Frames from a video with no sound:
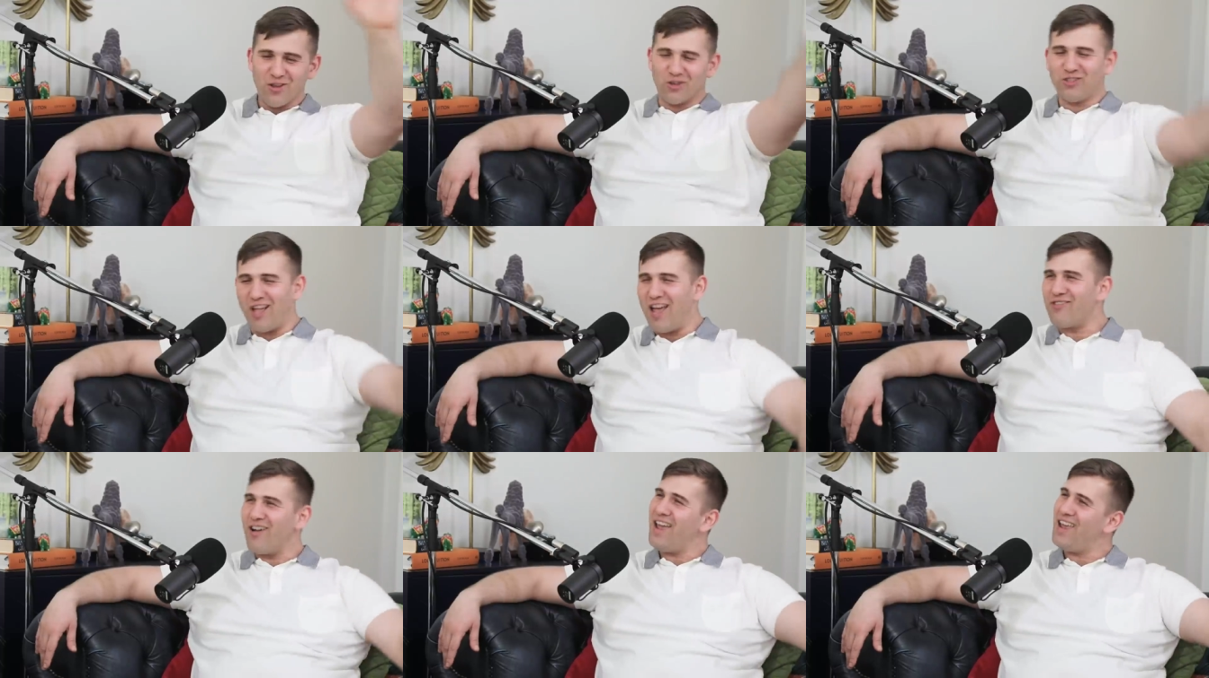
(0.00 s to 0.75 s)
You're
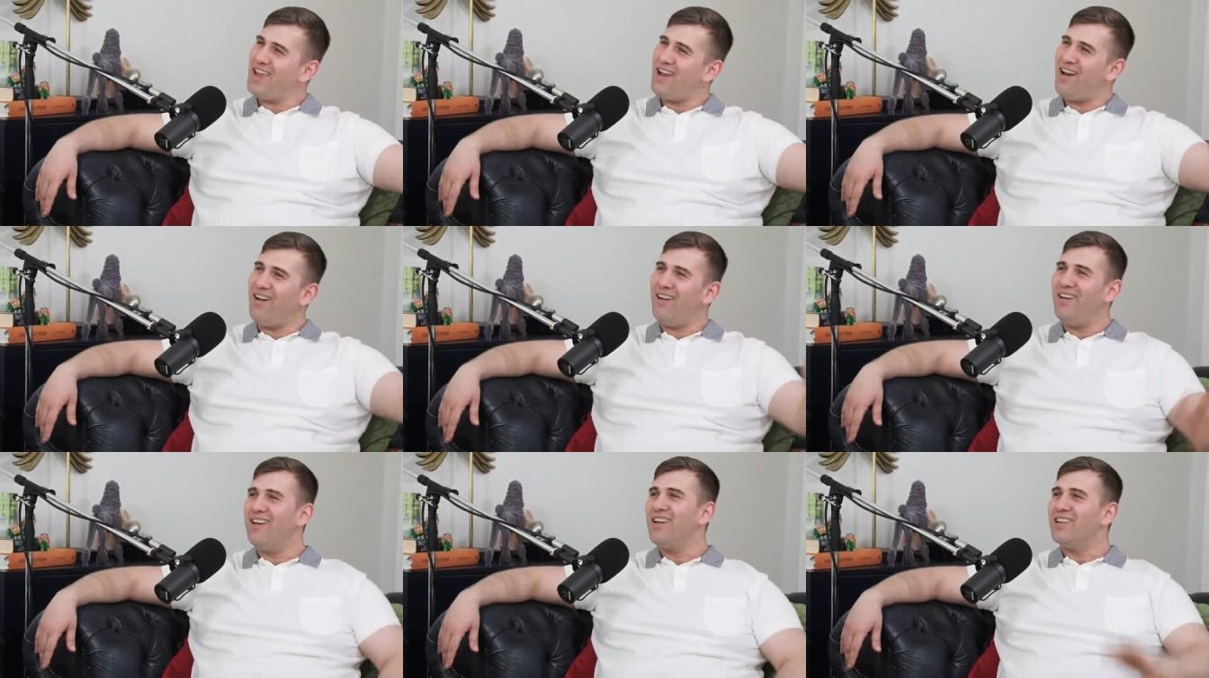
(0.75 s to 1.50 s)
staying right here."
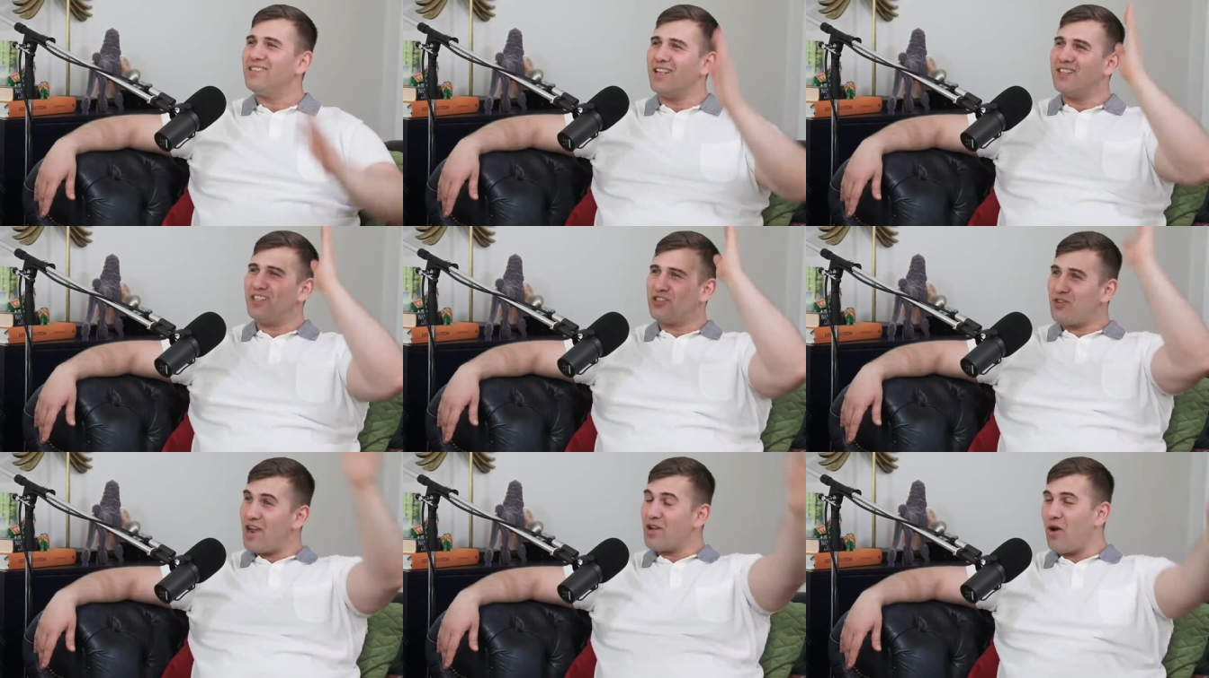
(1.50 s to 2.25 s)
The
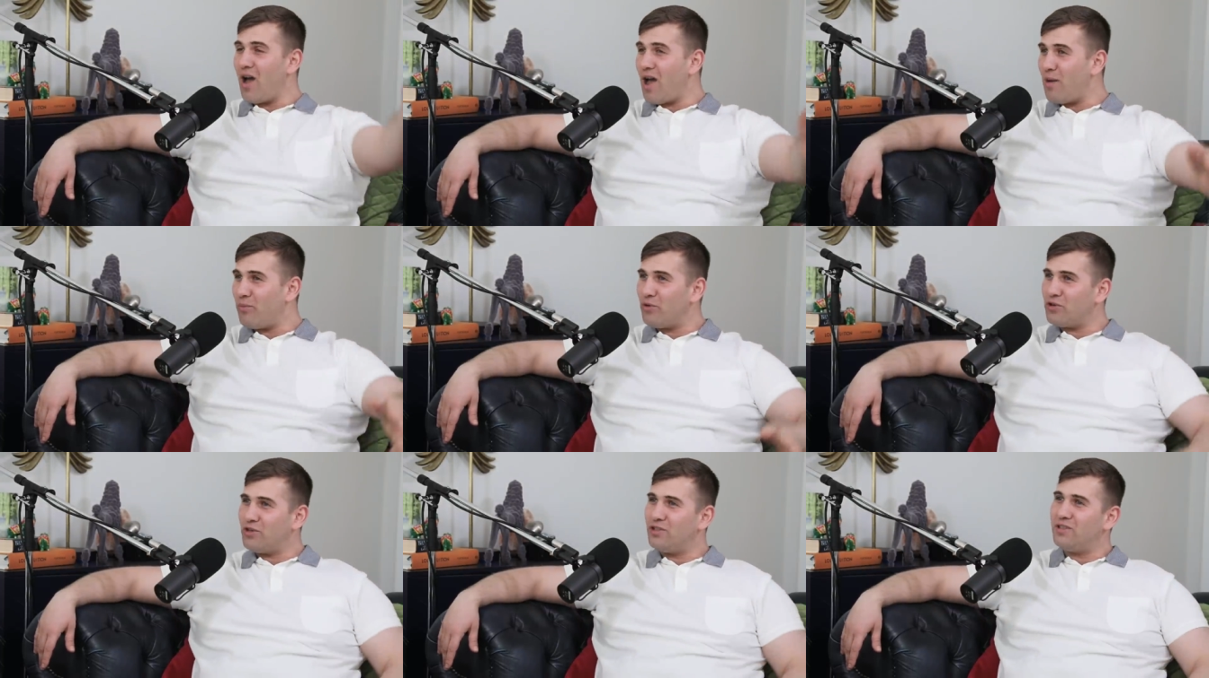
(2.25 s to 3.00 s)
train got
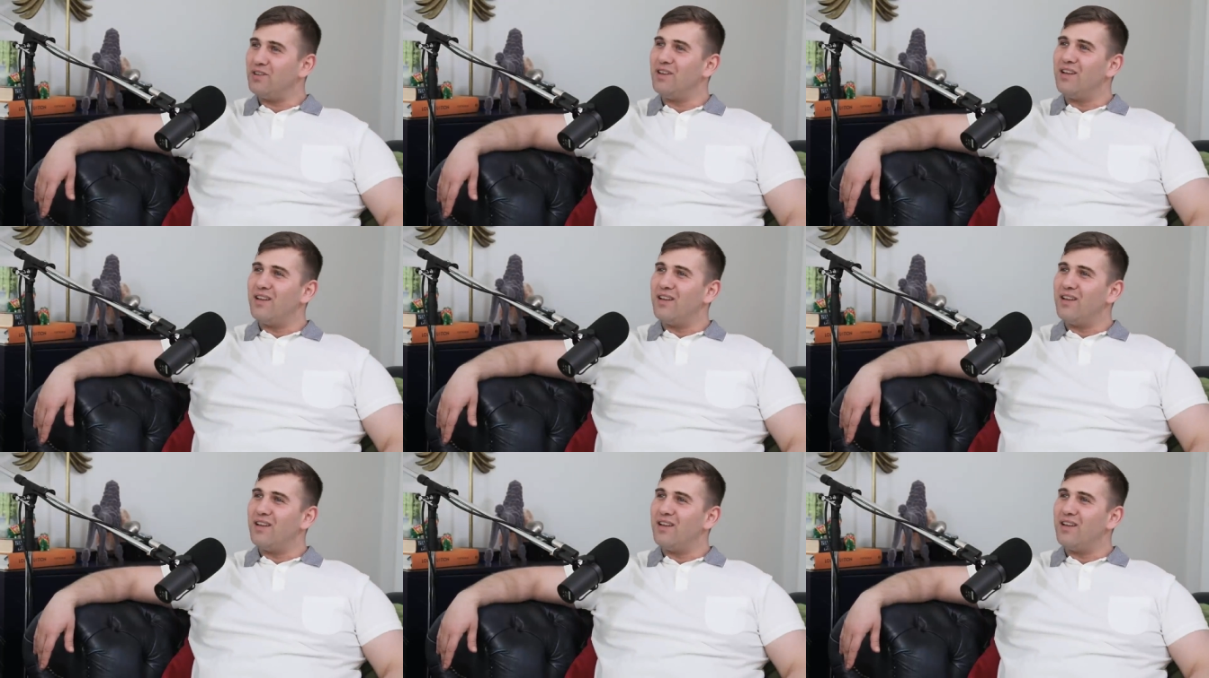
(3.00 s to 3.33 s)
ambushed,